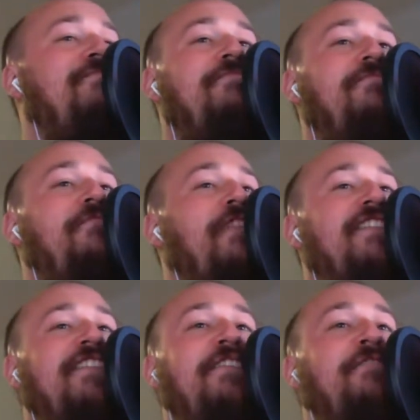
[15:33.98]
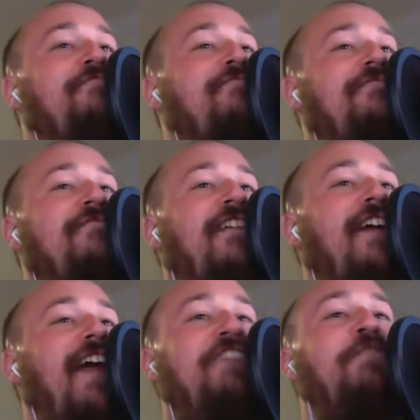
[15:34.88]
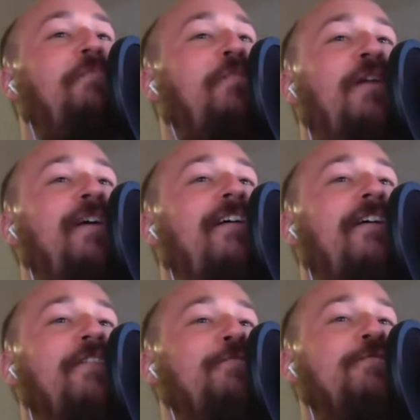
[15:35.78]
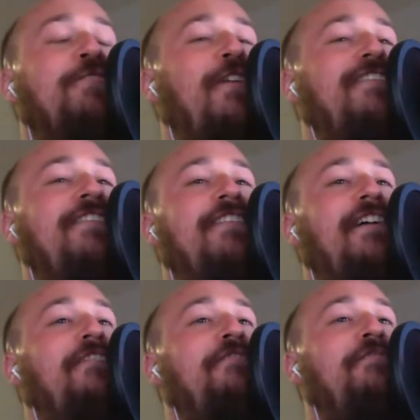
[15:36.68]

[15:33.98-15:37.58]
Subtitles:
fixing ancient plumbing, all sorts of crazy stuff.